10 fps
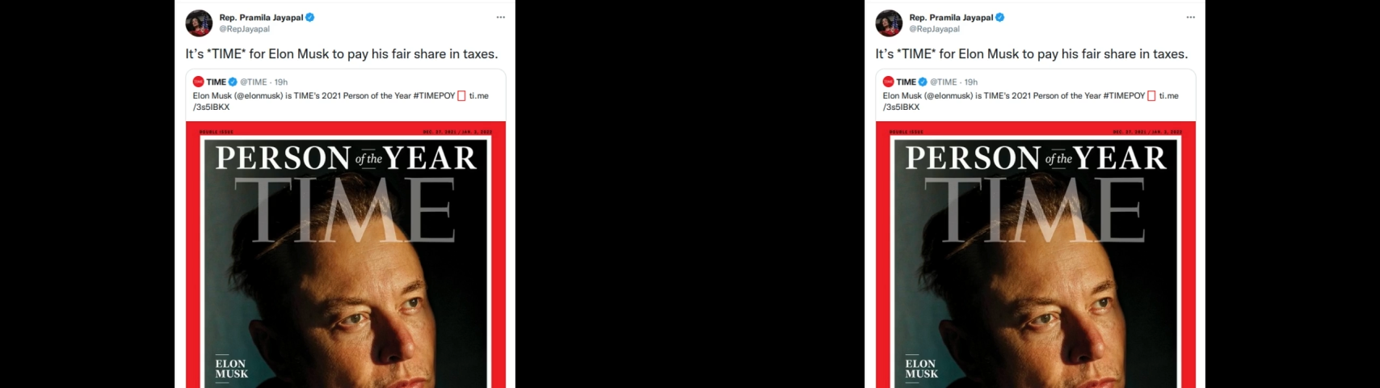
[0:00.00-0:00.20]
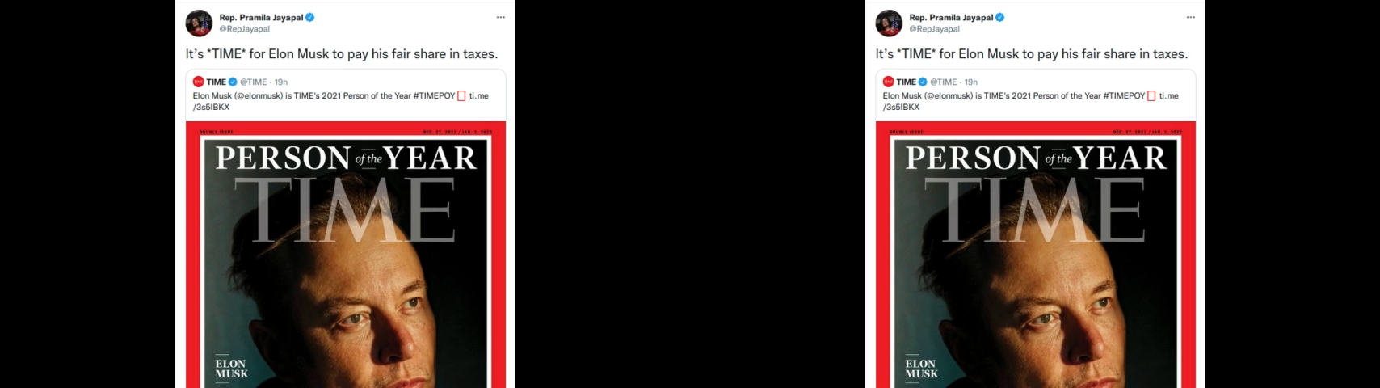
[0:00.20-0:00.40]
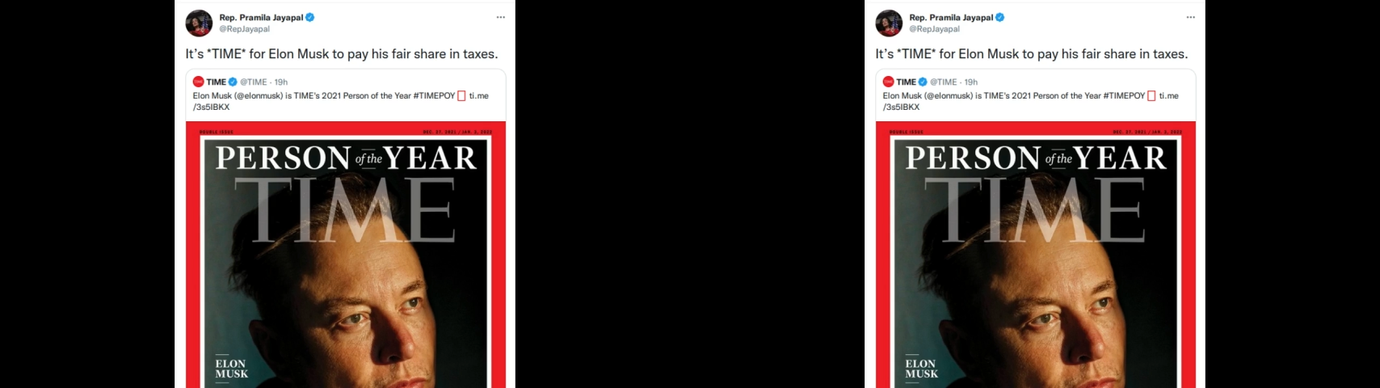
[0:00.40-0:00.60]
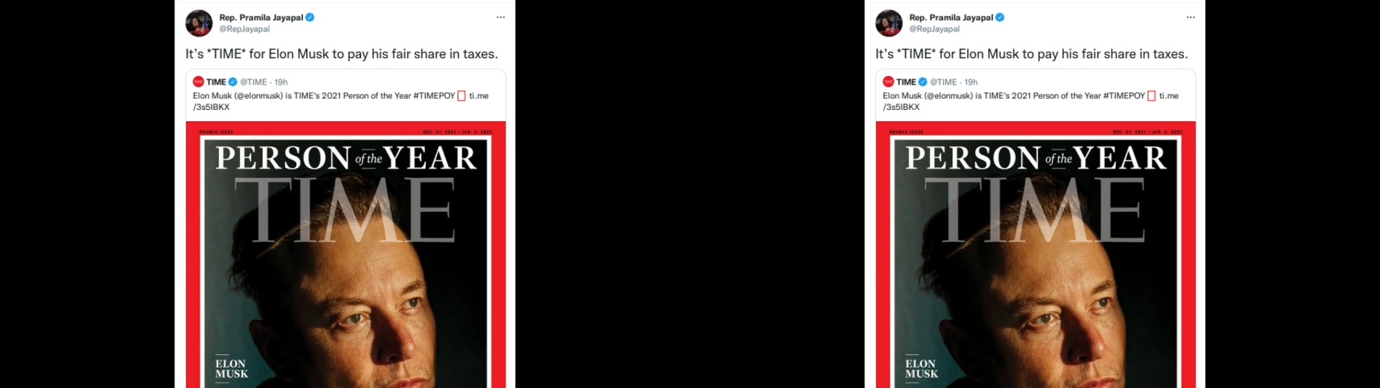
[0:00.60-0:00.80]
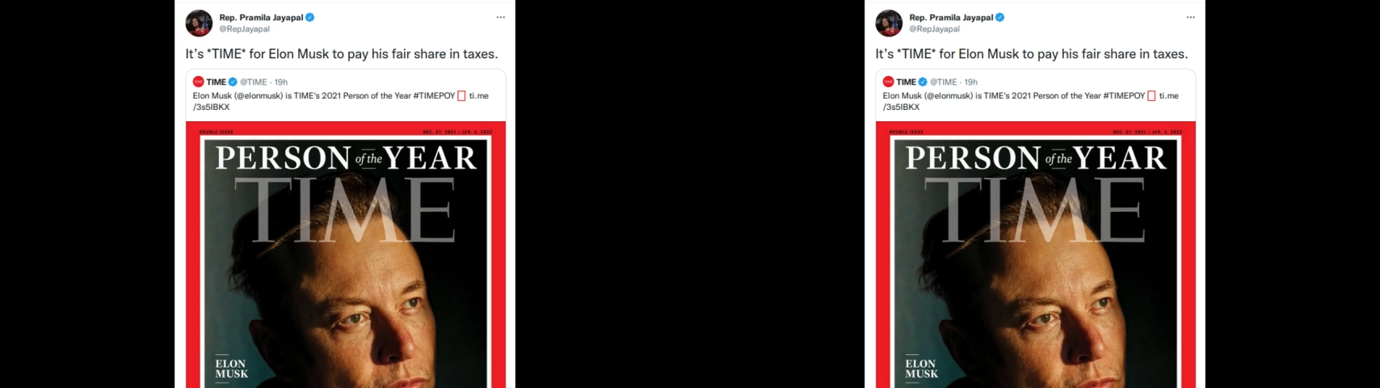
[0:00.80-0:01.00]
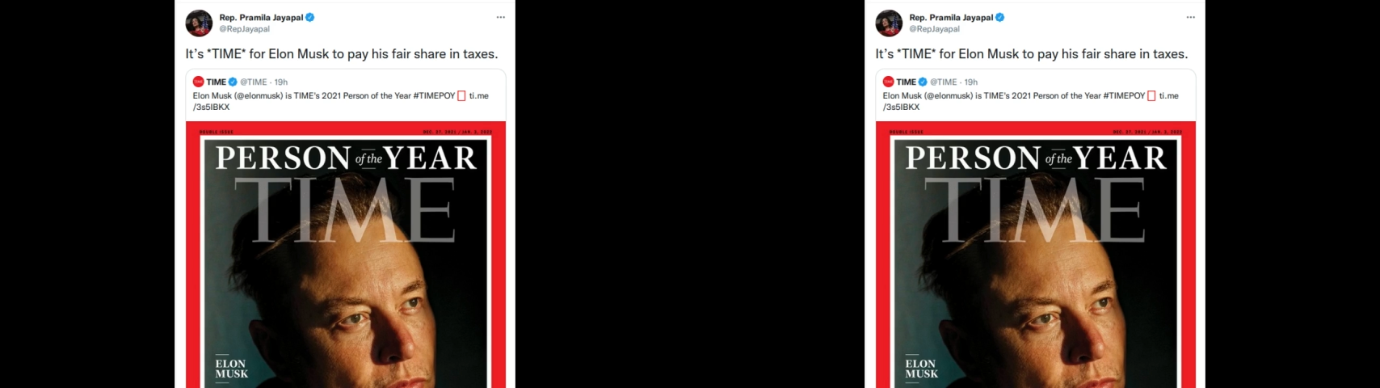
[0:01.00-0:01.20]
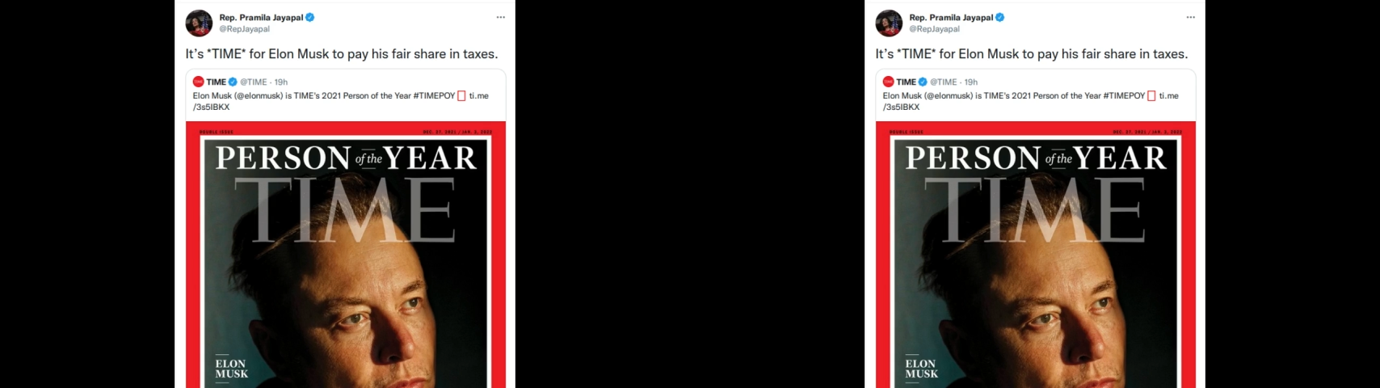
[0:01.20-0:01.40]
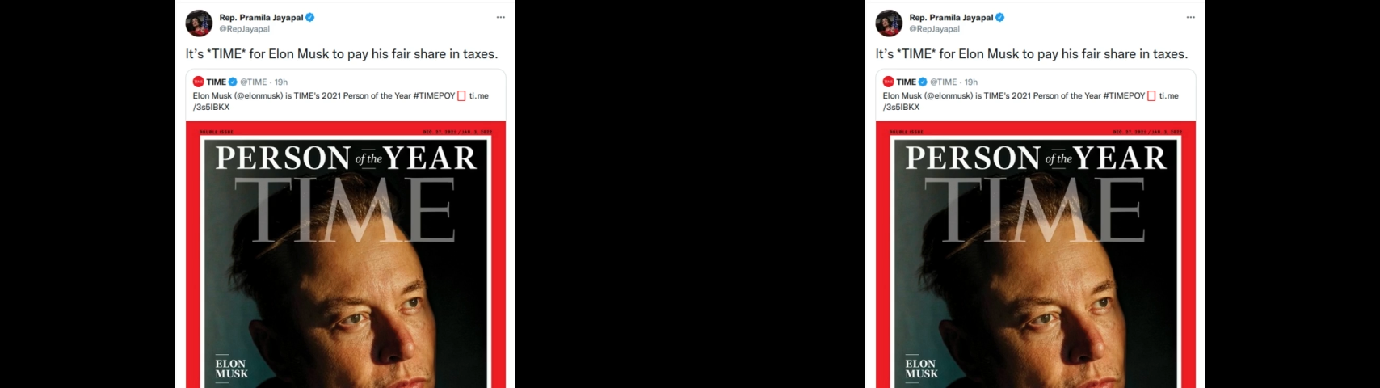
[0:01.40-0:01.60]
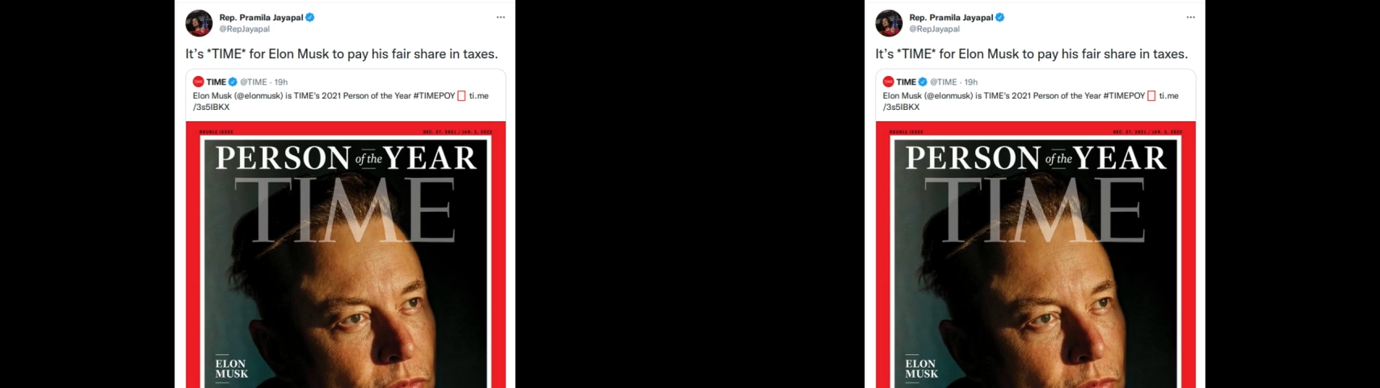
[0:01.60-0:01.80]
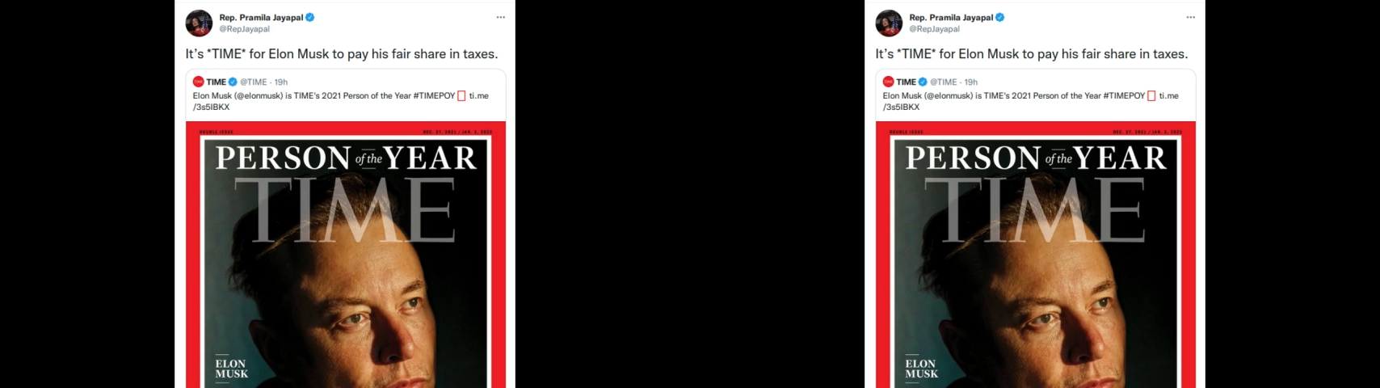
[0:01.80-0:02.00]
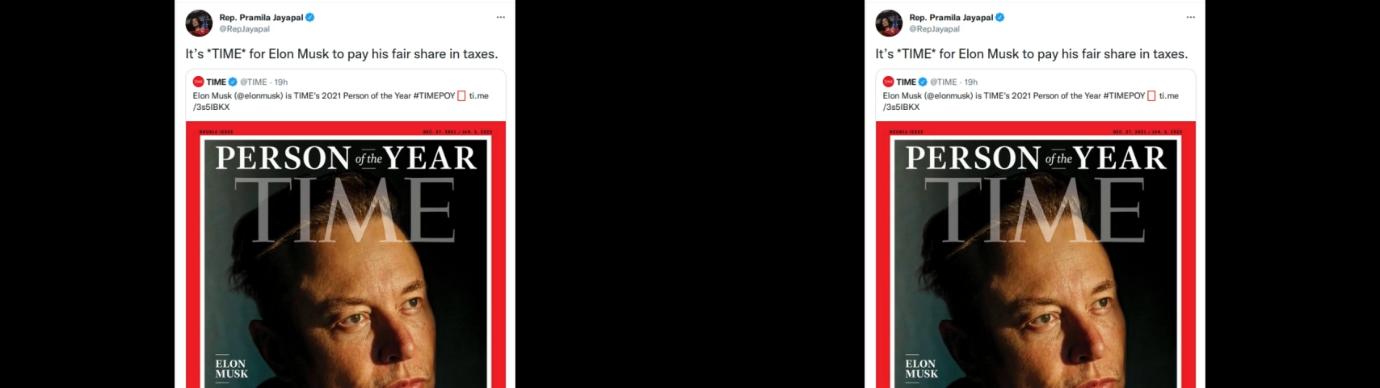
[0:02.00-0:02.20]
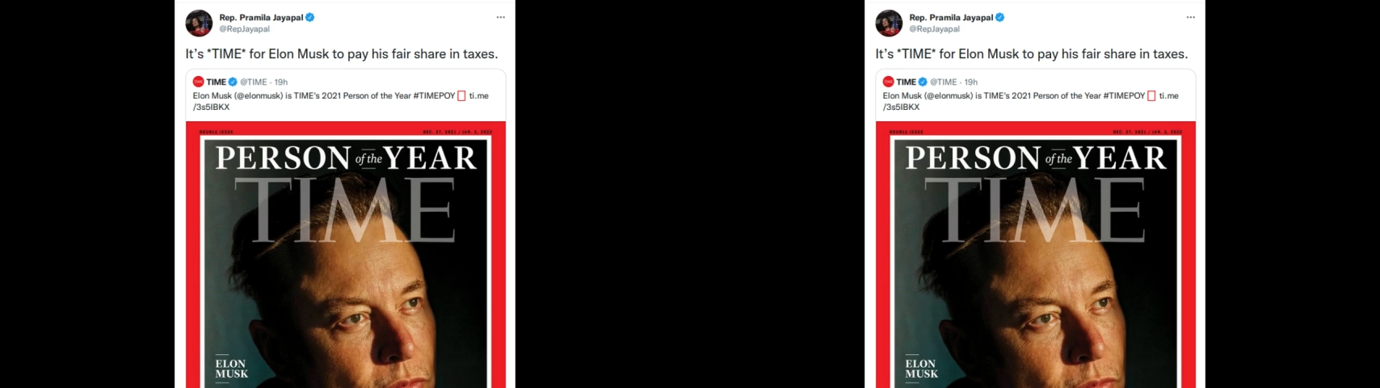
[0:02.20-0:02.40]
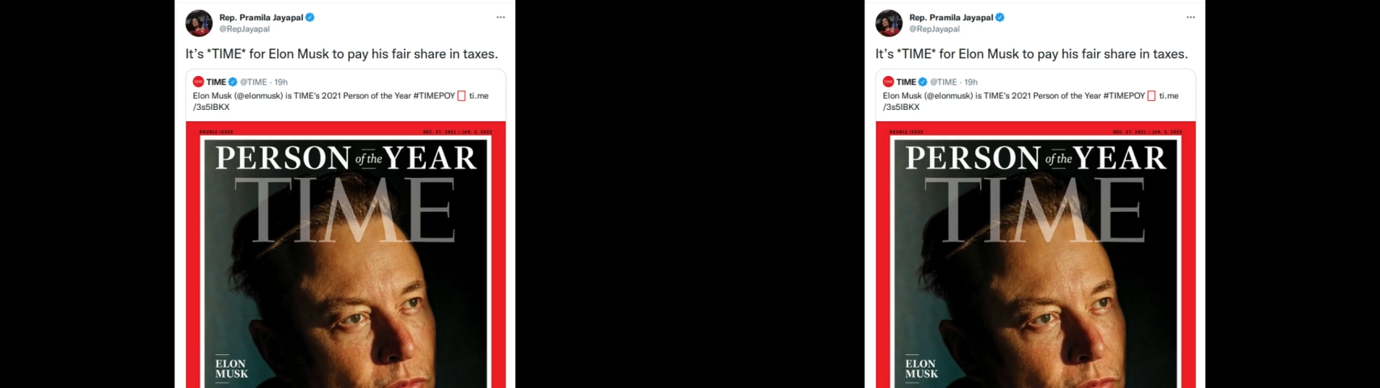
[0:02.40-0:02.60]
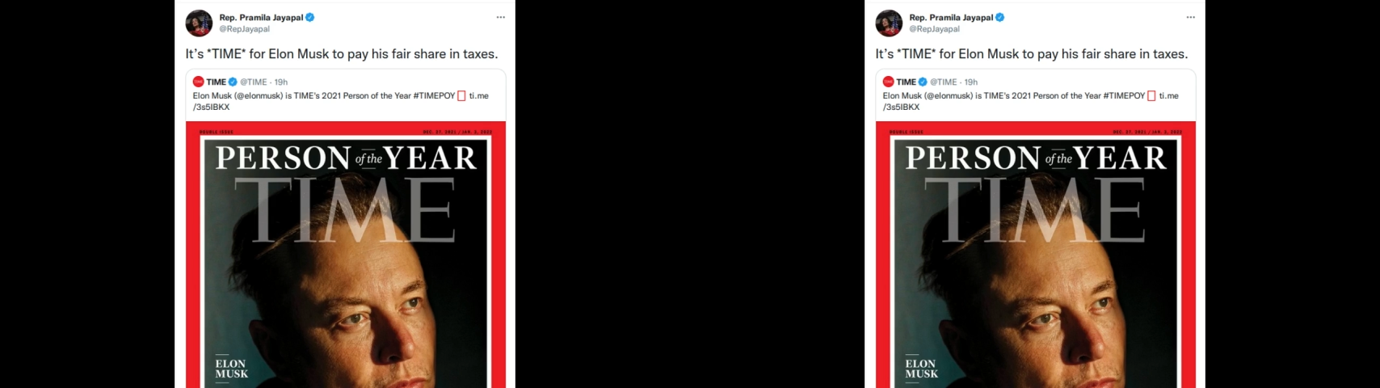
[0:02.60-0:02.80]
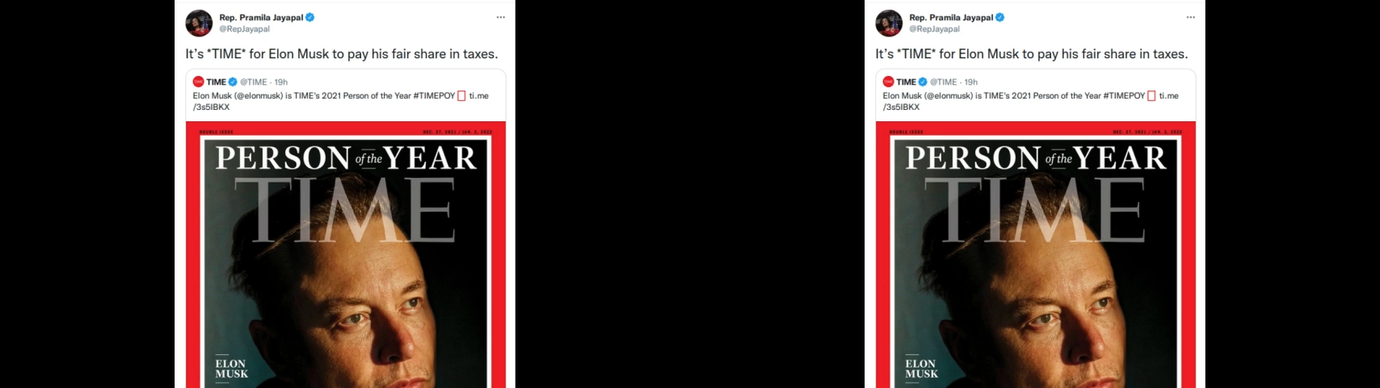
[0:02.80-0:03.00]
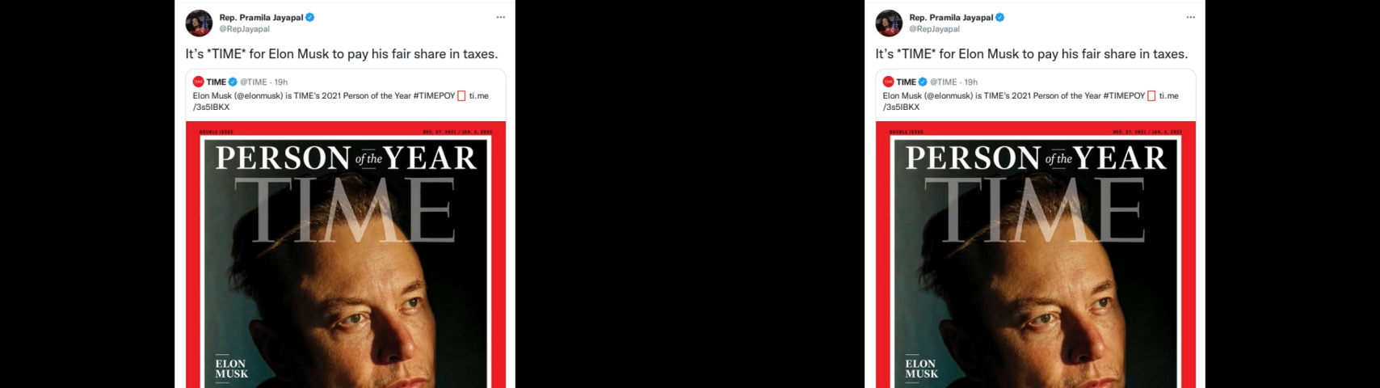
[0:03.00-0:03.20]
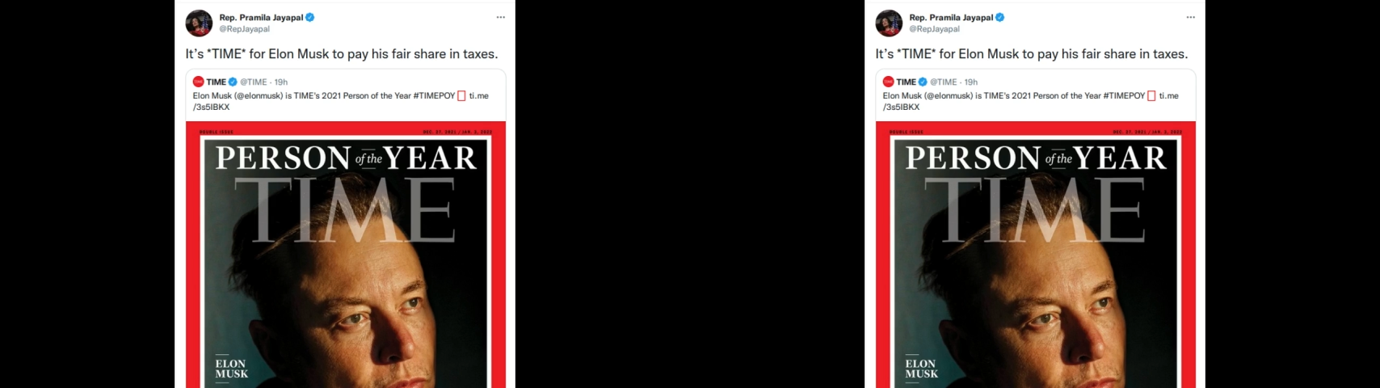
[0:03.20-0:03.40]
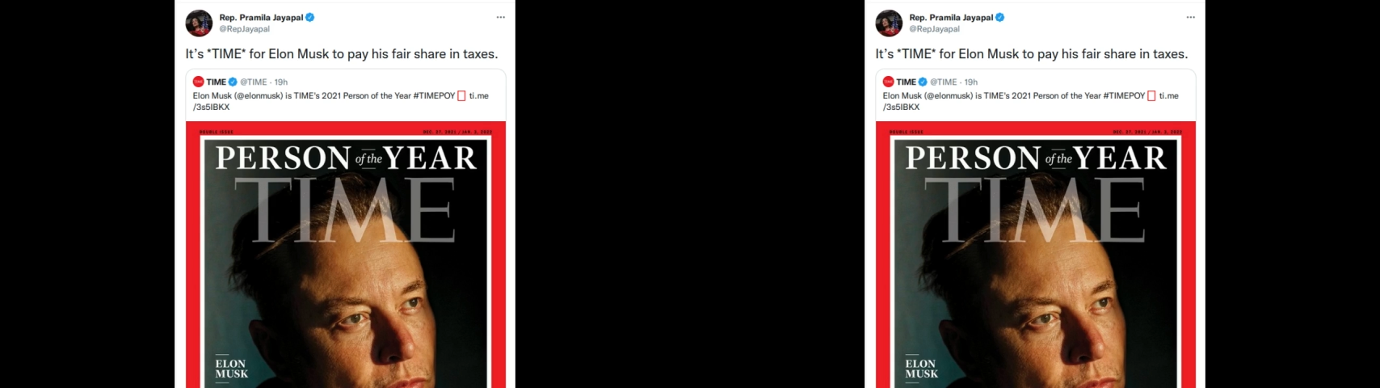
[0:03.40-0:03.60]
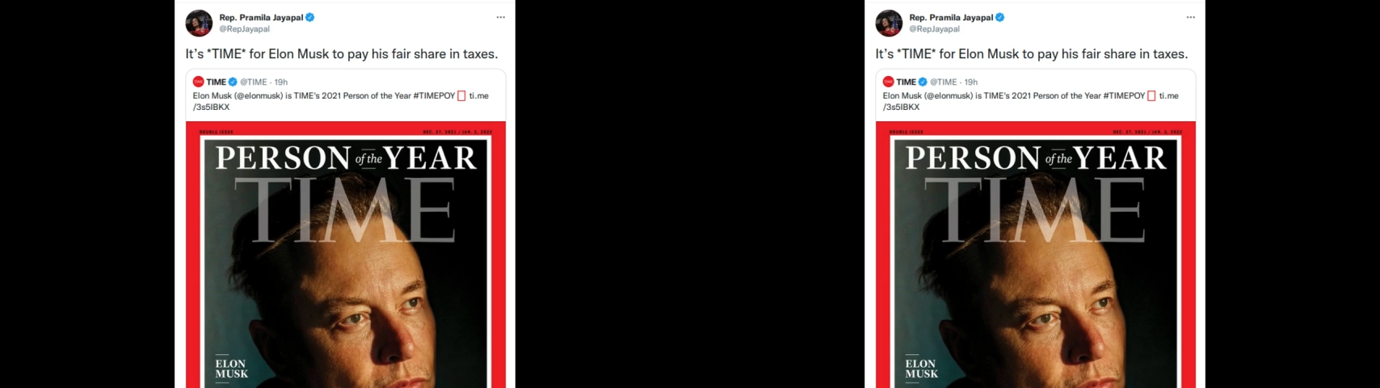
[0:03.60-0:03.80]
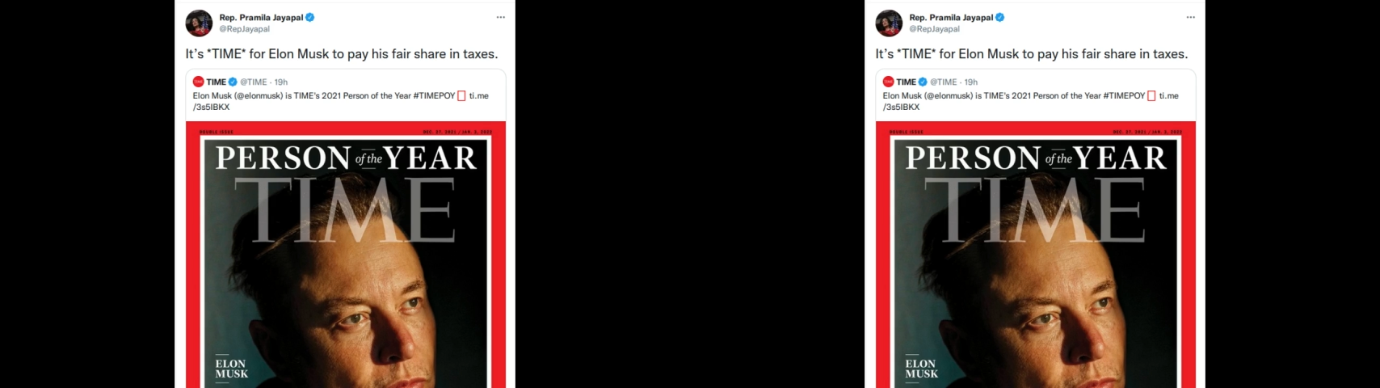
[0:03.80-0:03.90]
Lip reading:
Nobody's mouth can be seen.